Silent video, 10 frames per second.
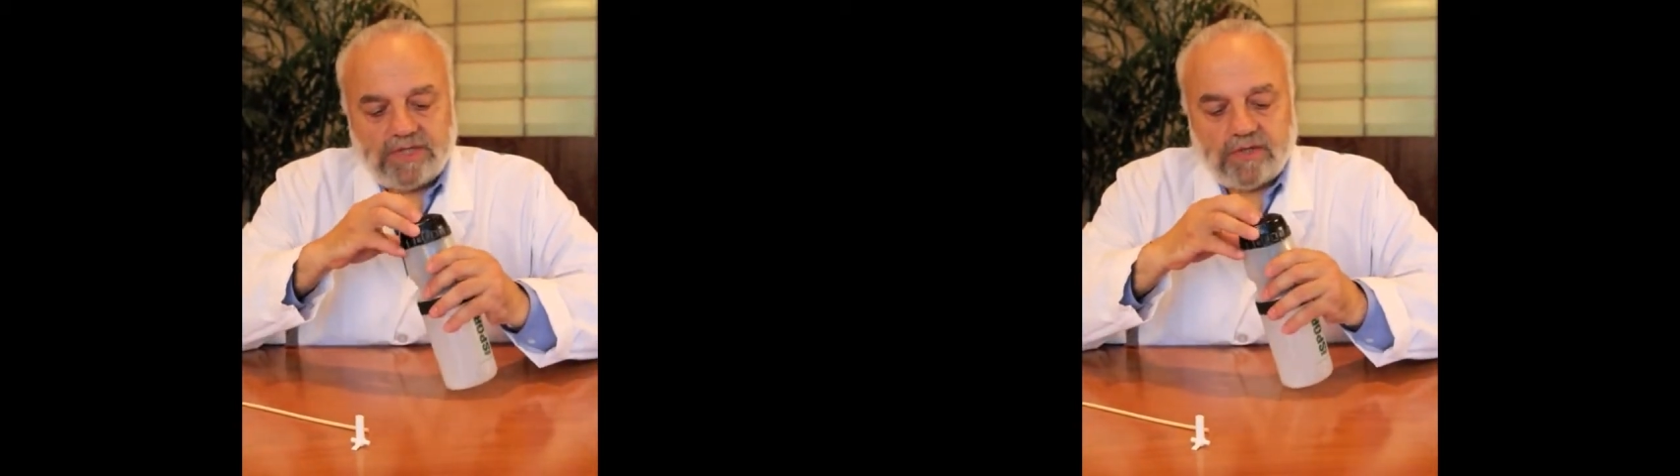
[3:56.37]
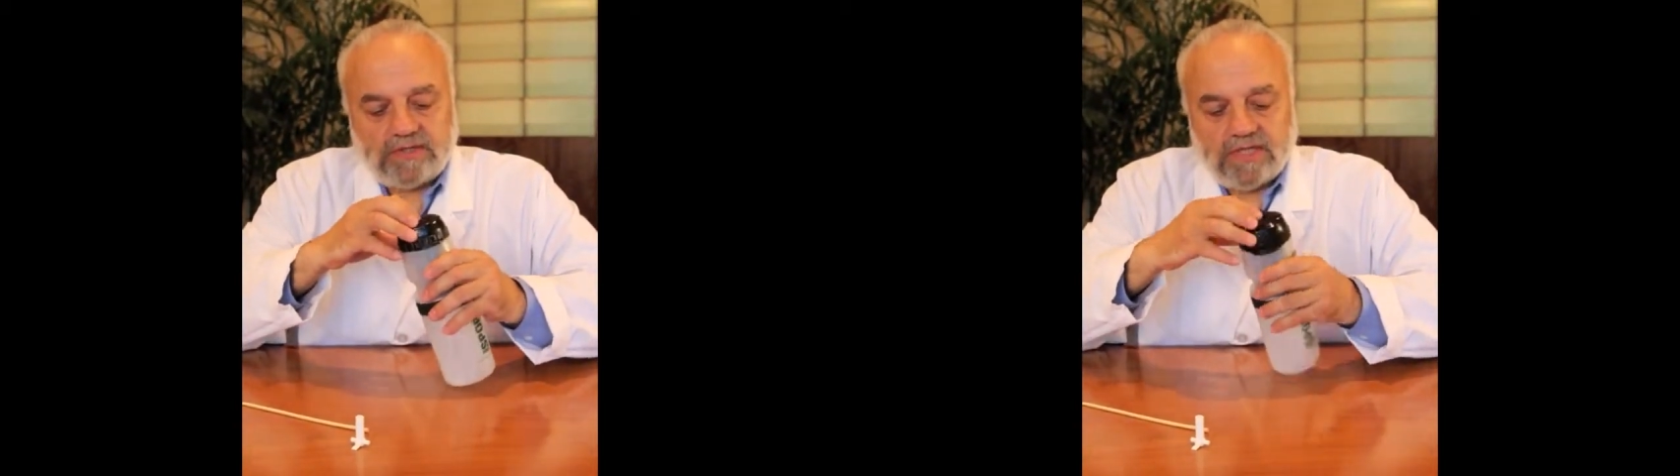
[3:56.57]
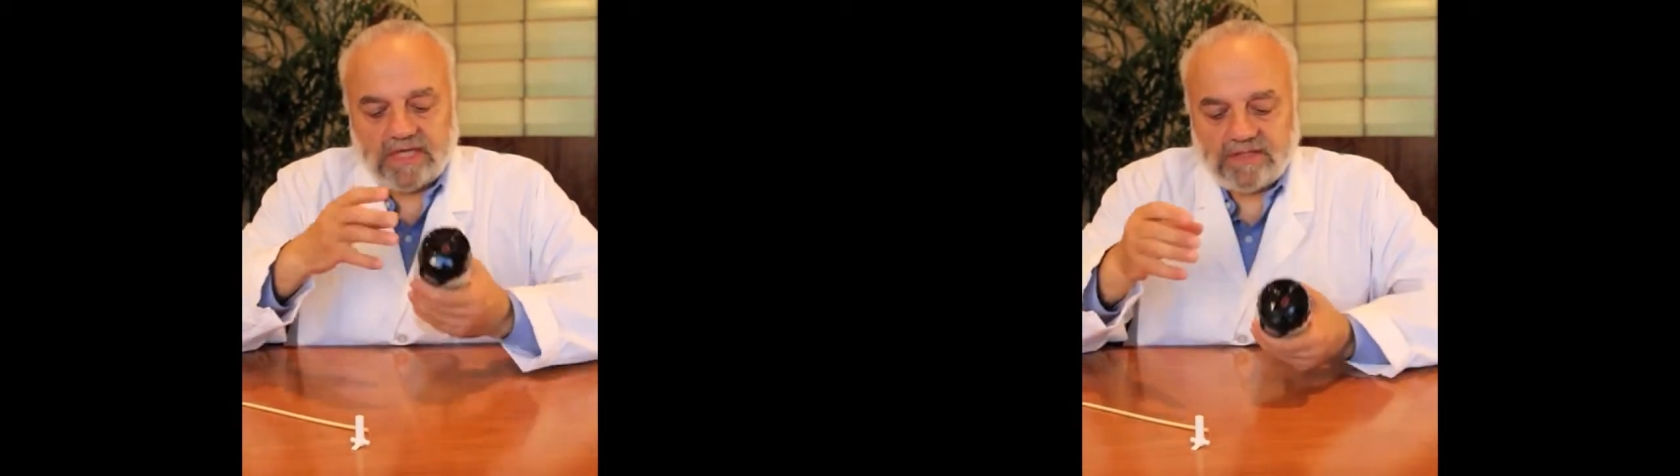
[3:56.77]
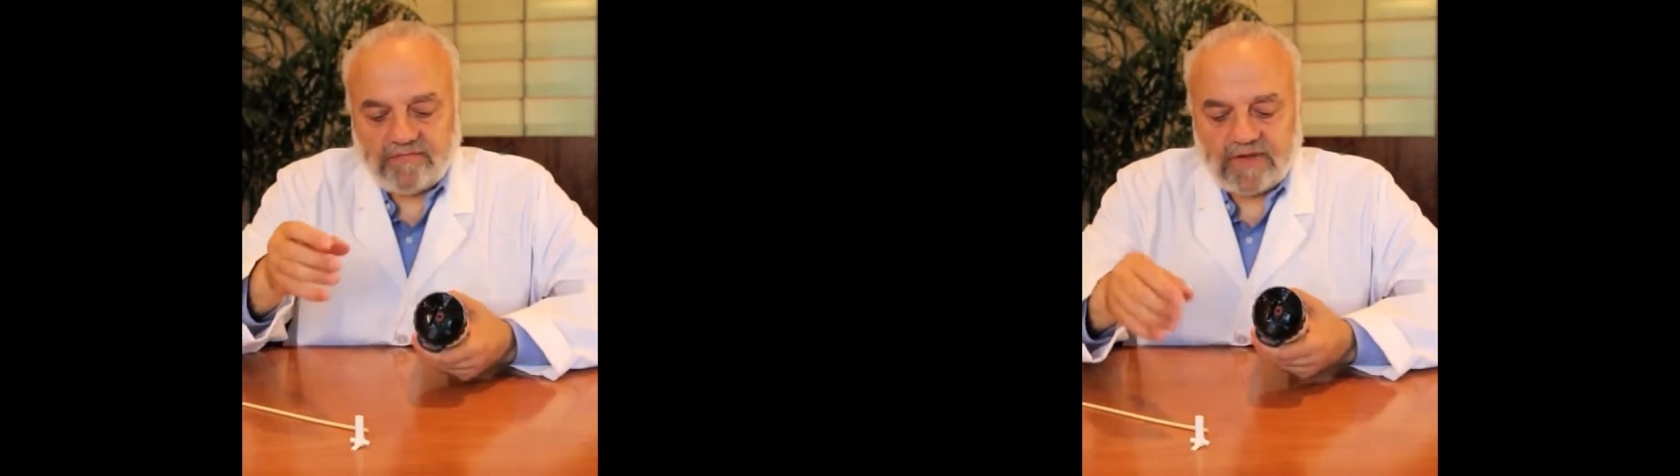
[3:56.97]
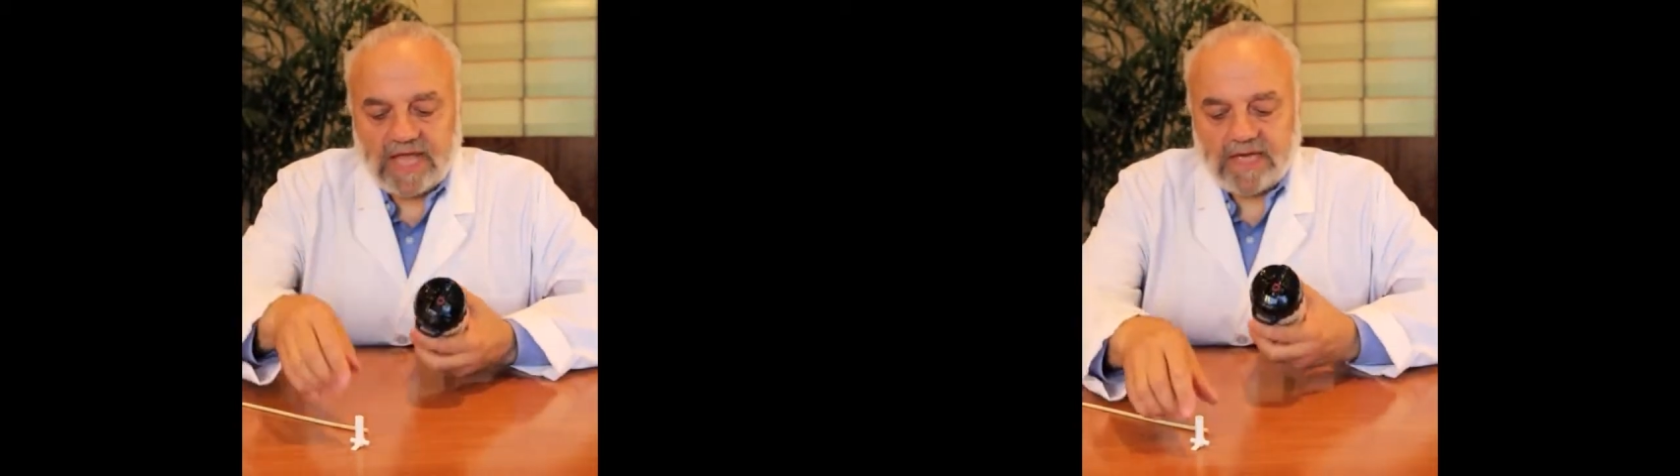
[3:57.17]
sure it's nice
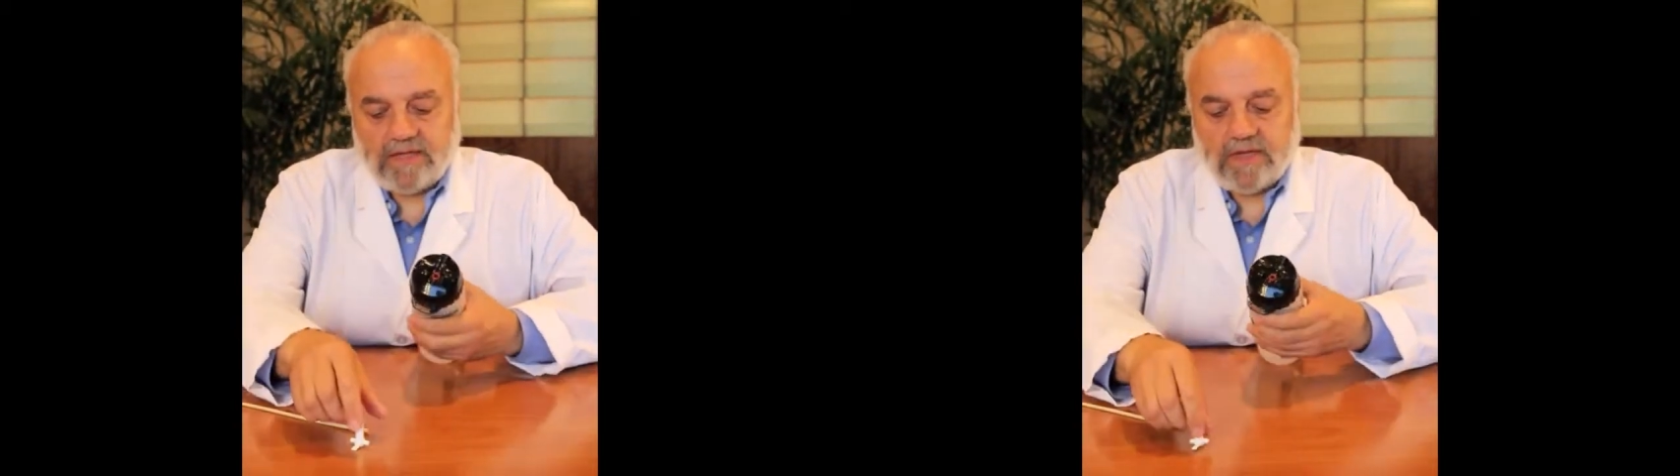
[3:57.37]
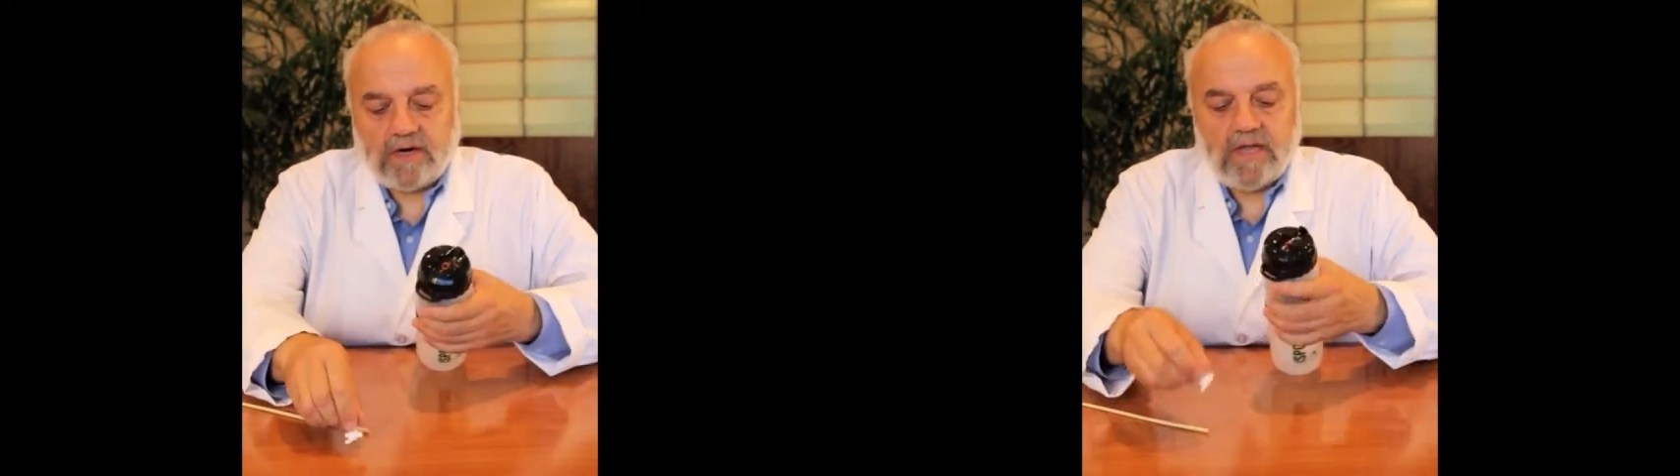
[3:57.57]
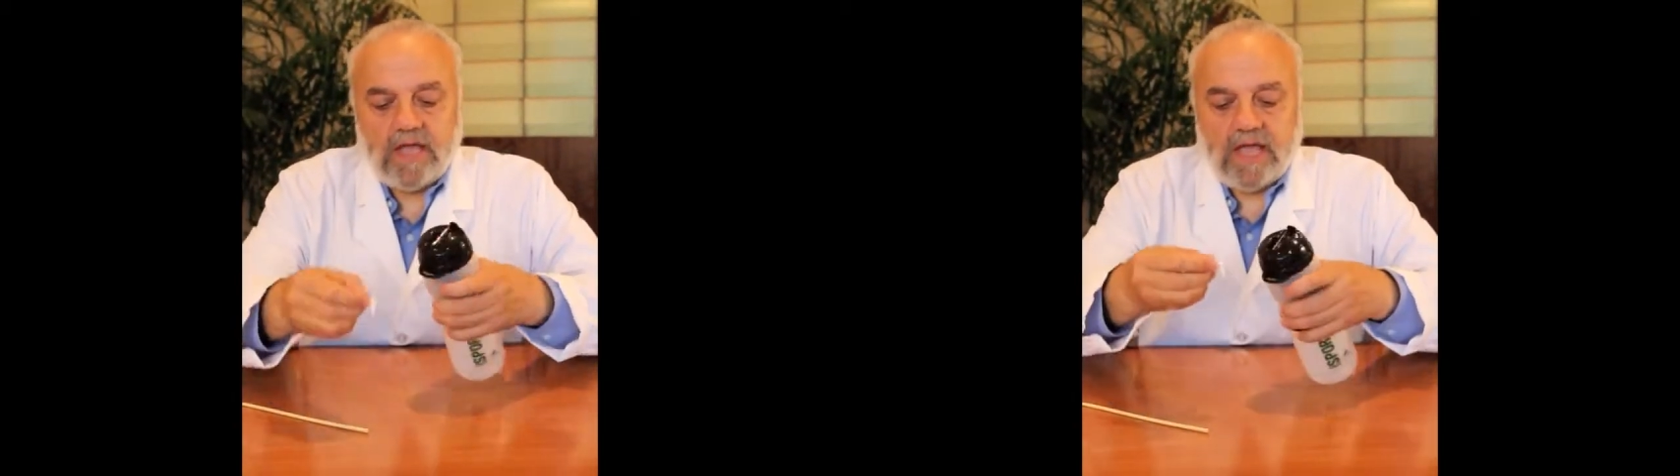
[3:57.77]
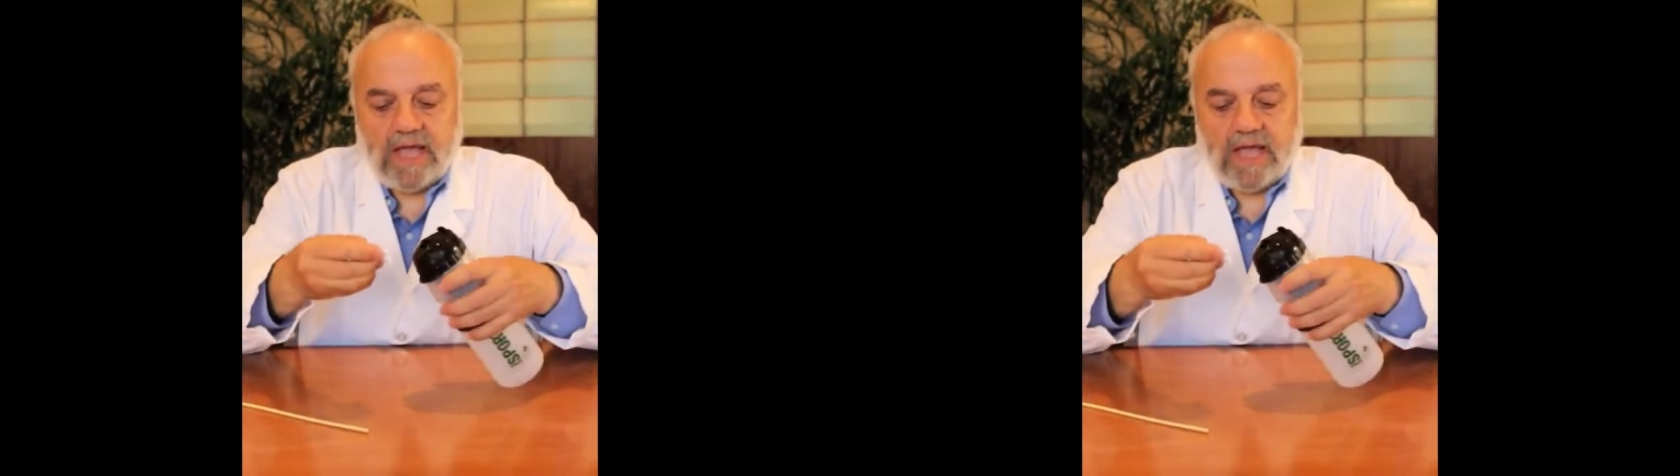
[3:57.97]
and flat in there,